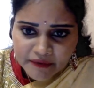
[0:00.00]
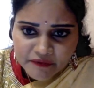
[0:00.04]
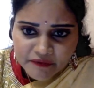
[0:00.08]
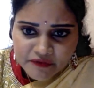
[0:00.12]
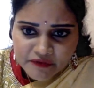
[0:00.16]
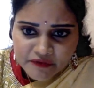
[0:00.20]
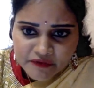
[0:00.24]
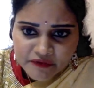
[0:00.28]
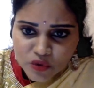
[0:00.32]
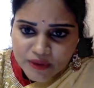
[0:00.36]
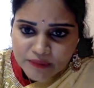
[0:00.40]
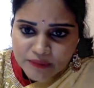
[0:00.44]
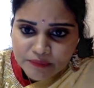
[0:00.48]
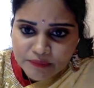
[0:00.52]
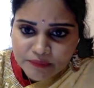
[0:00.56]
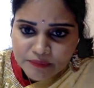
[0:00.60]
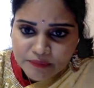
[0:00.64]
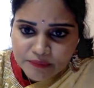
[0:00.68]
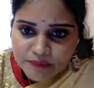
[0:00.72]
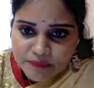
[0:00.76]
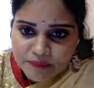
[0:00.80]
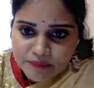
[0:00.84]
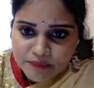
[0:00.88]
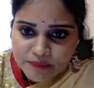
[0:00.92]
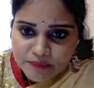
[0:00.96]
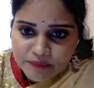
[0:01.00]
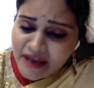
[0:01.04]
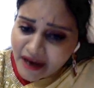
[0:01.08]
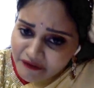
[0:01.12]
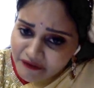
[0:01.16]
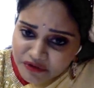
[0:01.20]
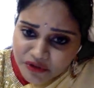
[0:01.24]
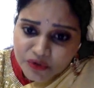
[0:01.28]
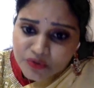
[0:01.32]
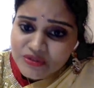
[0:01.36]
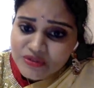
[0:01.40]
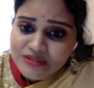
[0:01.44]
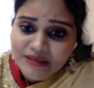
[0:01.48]
was so impressed. So we have
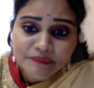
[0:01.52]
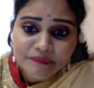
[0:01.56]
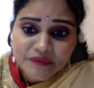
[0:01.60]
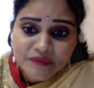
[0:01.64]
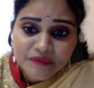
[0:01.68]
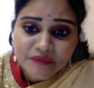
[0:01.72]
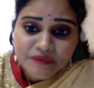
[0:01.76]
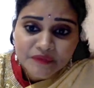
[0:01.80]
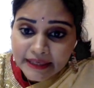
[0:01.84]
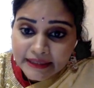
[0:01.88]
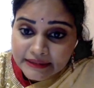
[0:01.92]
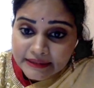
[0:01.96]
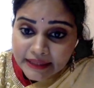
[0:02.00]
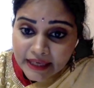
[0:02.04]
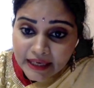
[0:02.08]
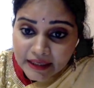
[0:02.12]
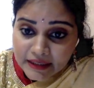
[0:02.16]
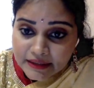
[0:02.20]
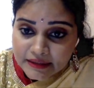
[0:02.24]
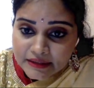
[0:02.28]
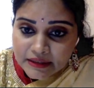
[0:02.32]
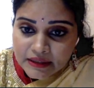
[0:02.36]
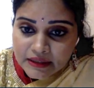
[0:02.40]
to do something like that.